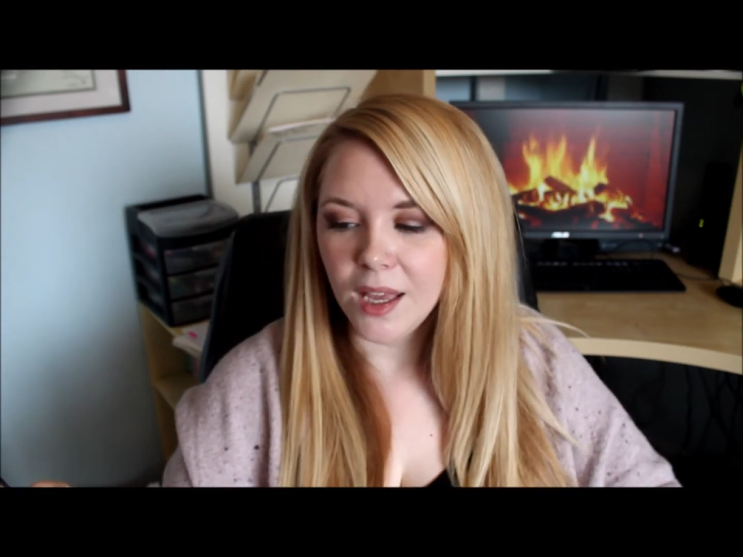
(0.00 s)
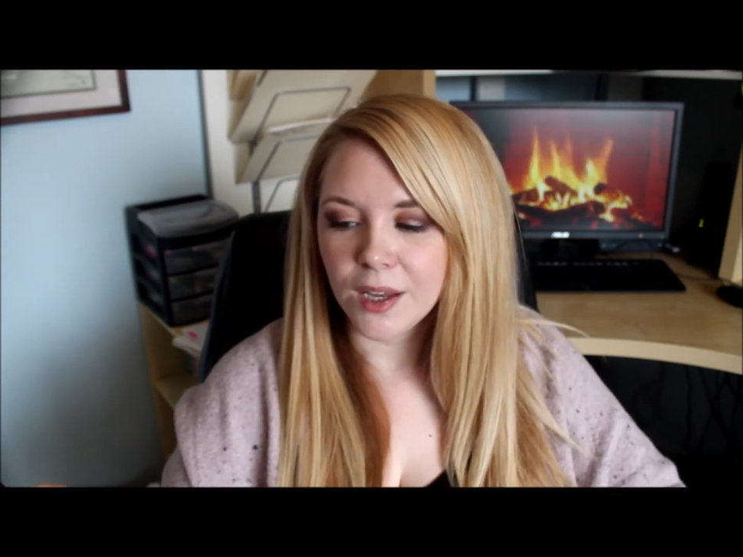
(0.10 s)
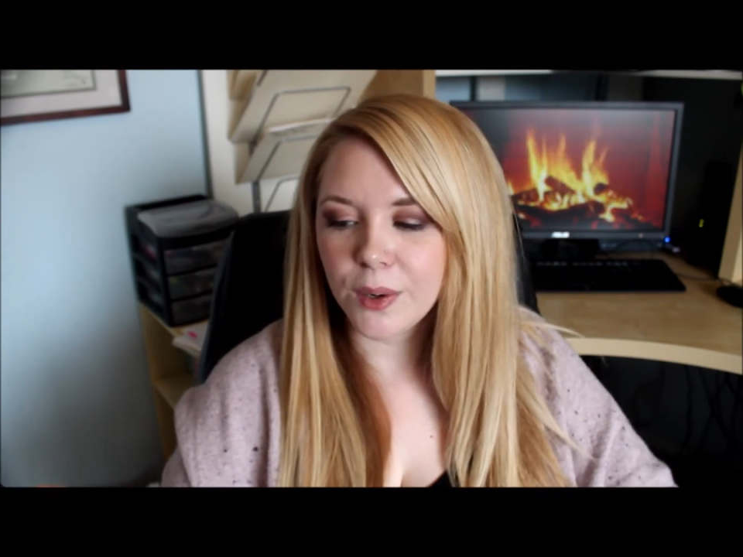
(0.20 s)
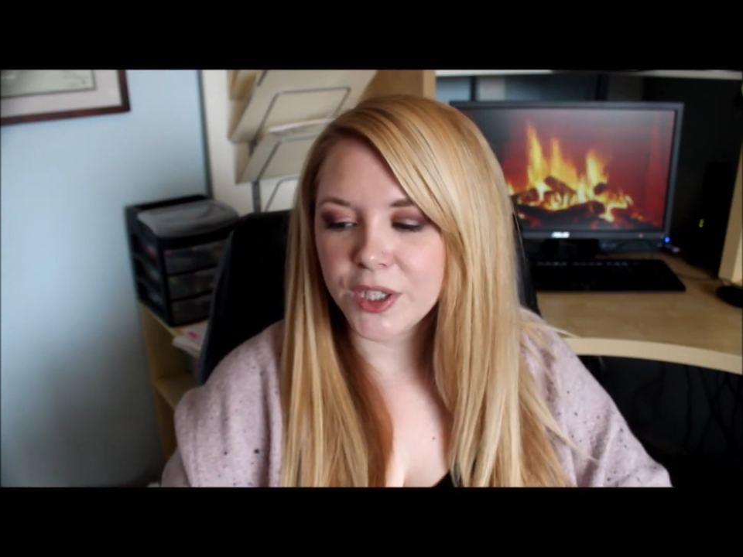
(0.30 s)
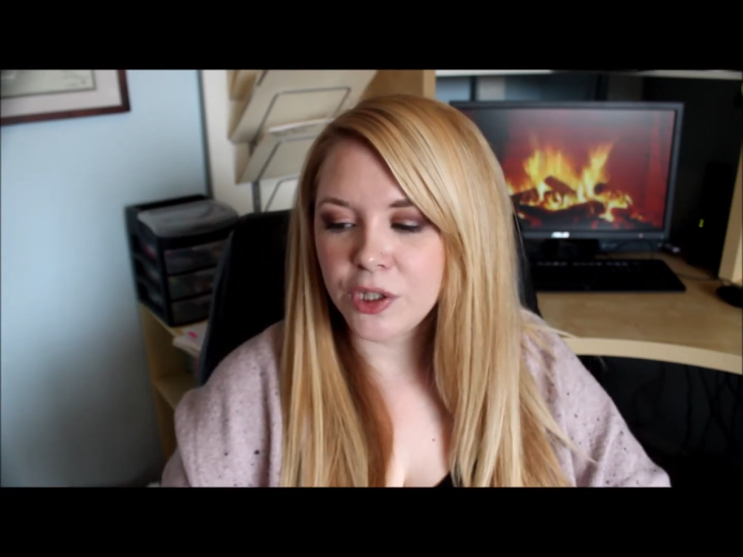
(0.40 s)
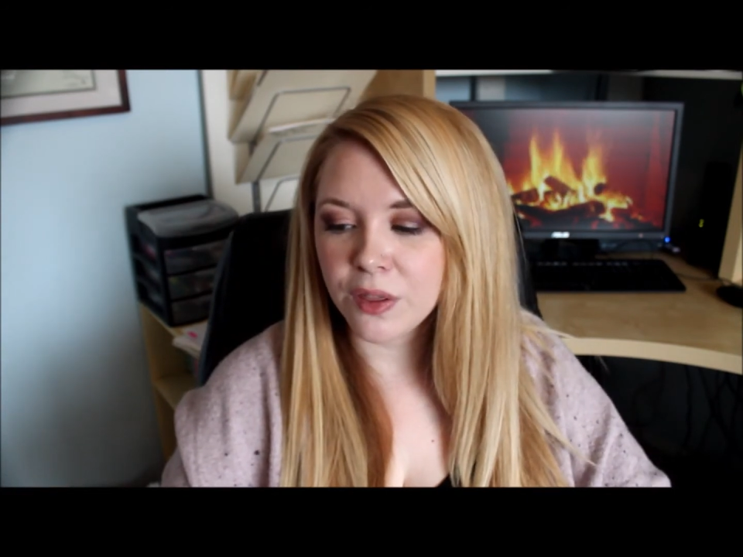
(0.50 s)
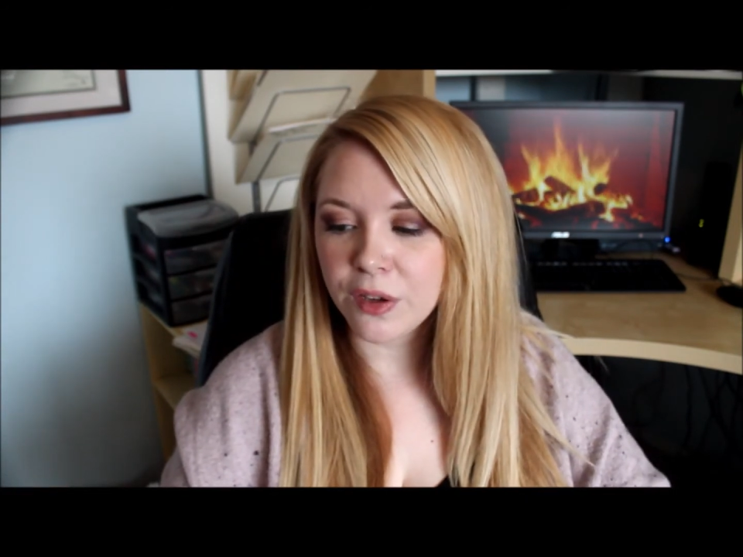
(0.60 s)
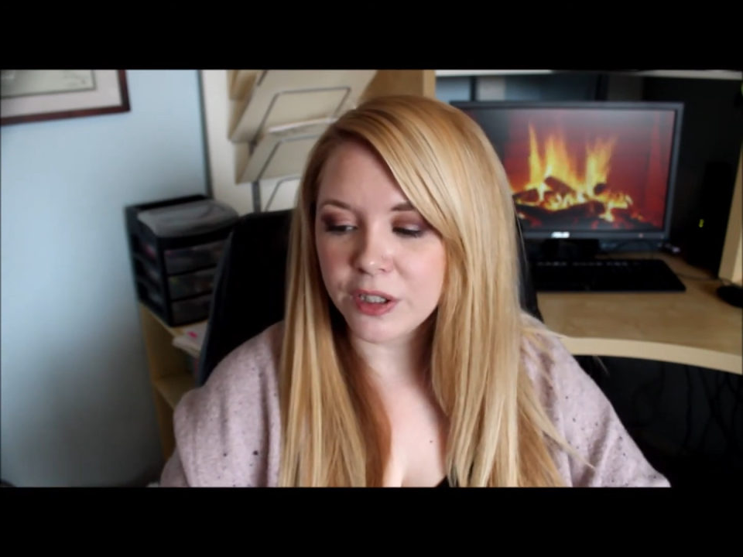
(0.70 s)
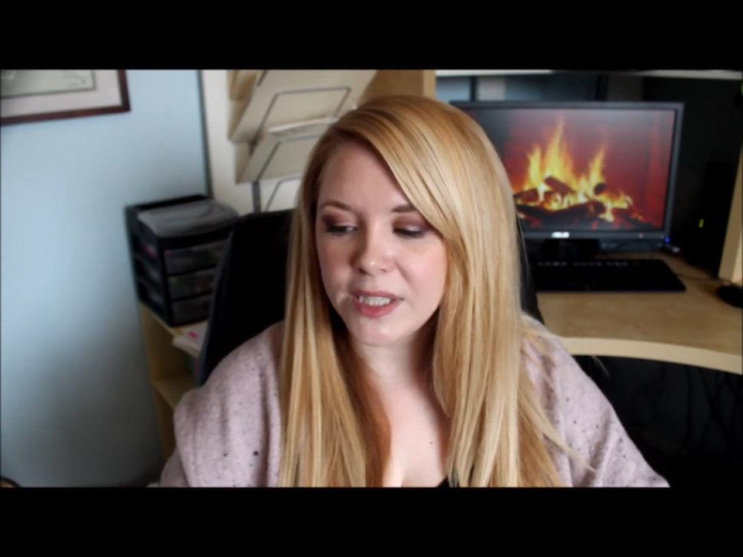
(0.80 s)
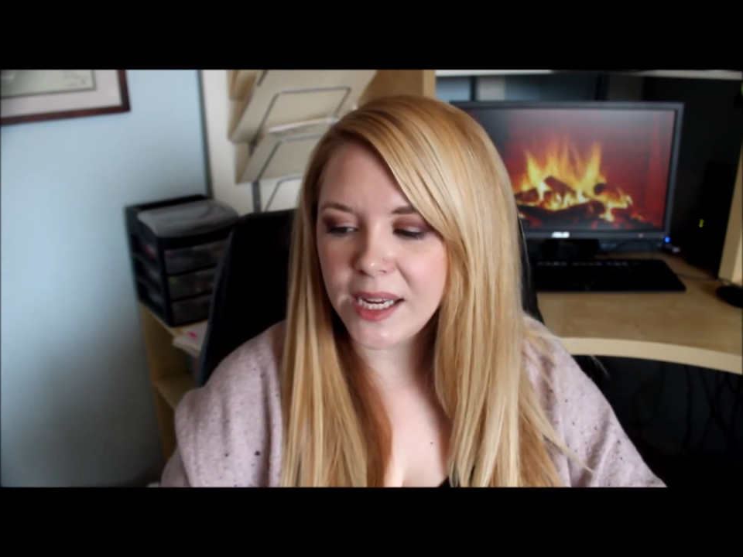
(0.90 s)
Question
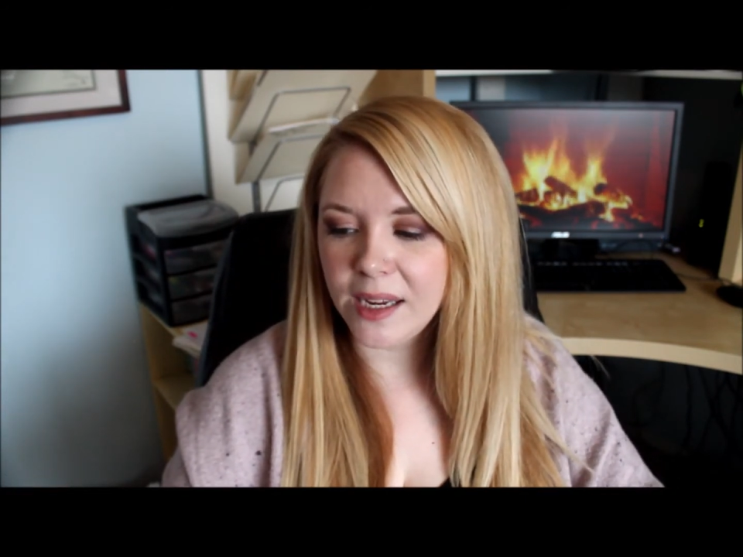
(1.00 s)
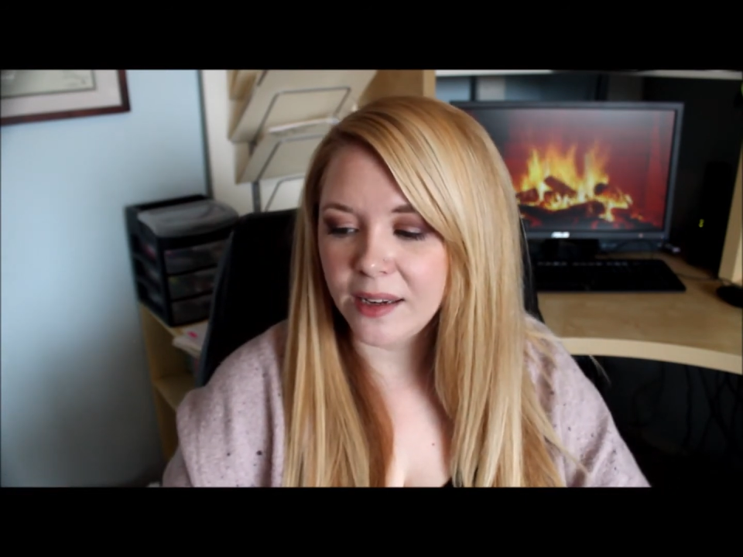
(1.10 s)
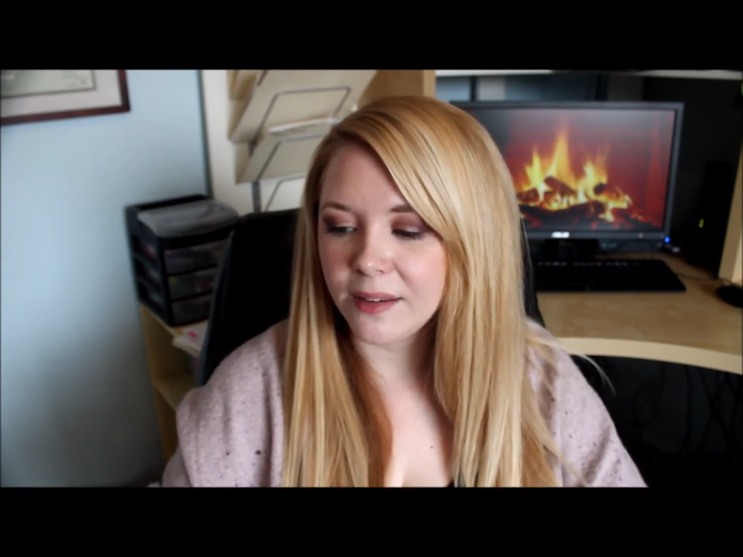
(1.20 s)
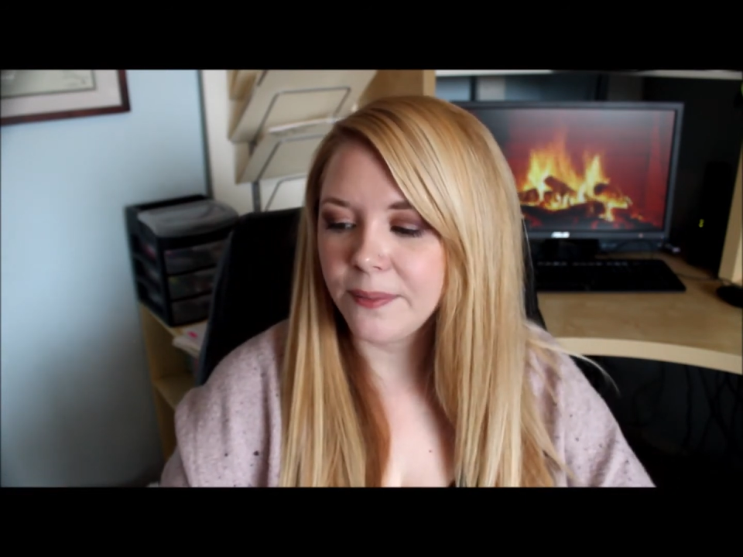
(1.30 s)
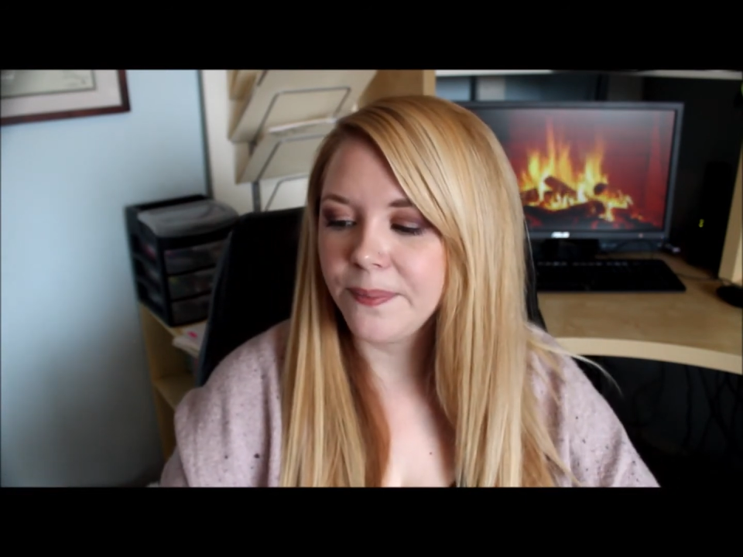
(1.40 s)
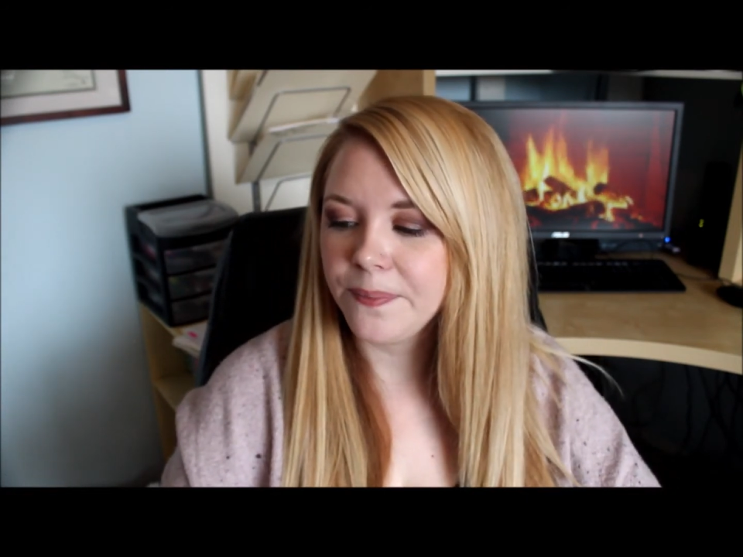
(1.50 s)
13.